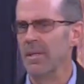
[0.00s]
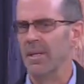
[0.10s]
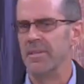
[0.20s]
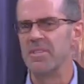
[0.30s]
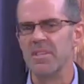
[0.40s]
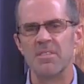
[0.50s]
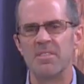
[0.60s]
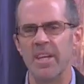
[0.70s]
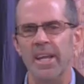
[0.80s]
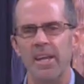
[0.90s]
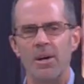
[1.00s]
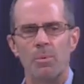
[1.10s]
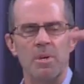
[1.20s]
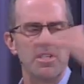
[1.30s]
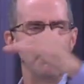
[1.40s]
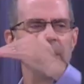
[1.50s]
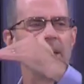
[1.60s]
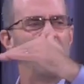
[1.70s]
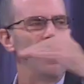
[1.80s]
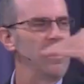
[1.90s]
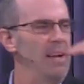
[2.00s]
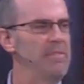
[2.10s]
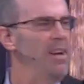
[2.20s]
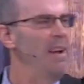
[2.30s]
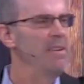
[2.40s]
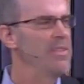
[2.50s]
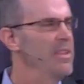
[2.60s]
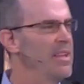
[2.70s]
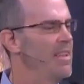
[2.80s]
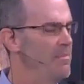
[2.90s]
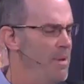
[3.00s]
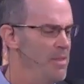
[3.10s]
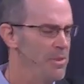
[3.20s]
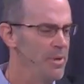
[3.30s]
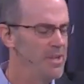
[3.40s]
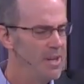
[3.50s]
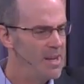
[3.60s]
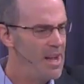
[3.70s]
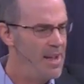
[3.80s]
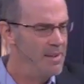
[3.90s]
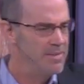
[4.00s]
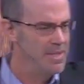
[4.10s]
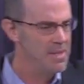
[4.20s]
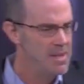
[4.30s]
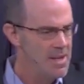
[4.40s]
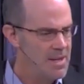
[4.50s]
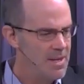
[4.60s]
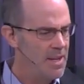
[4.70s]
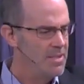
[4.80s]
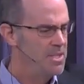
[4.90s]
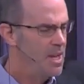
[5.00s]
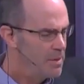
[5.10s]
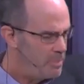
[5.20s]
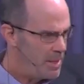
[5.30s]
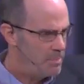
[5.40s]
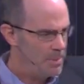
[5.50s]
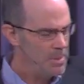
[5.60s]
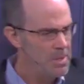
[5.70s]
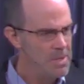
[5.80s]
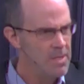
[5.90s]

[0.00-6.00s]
and they're still sitting here worshiping God after everything that they've been through in their lives. And as young people,